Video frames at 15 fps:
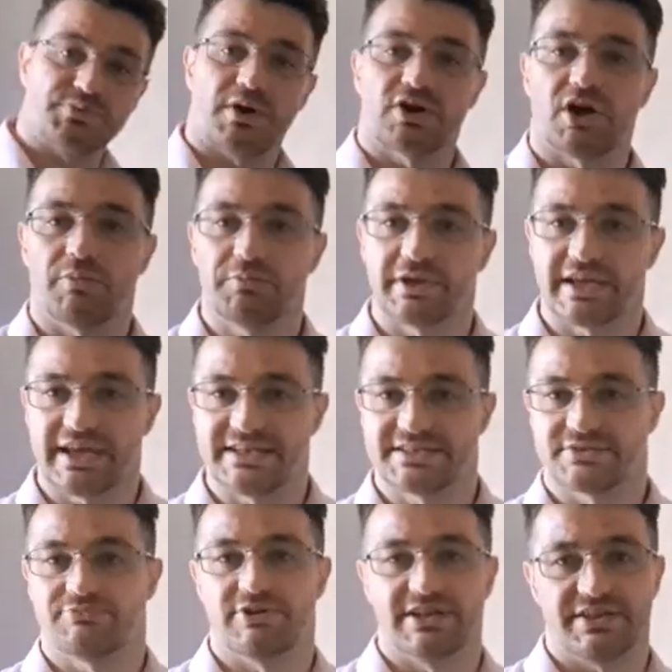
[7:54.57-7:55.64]
more
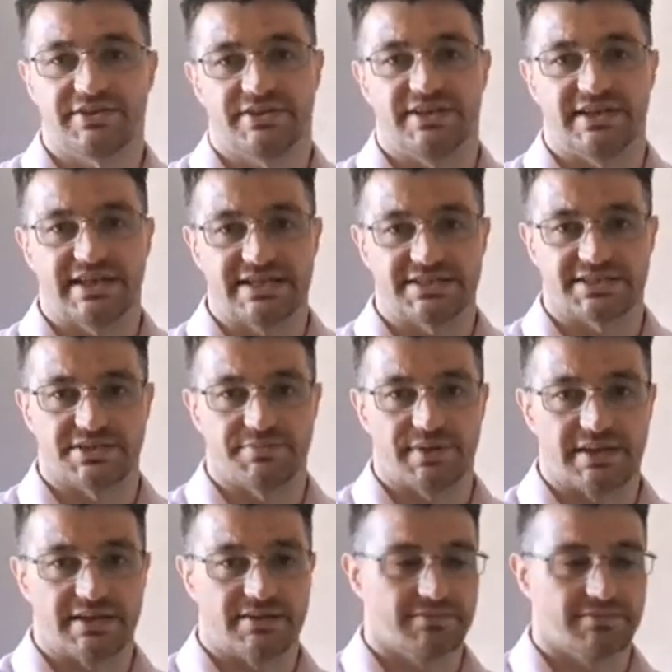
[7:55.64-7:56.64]
complicated really than it needs to be,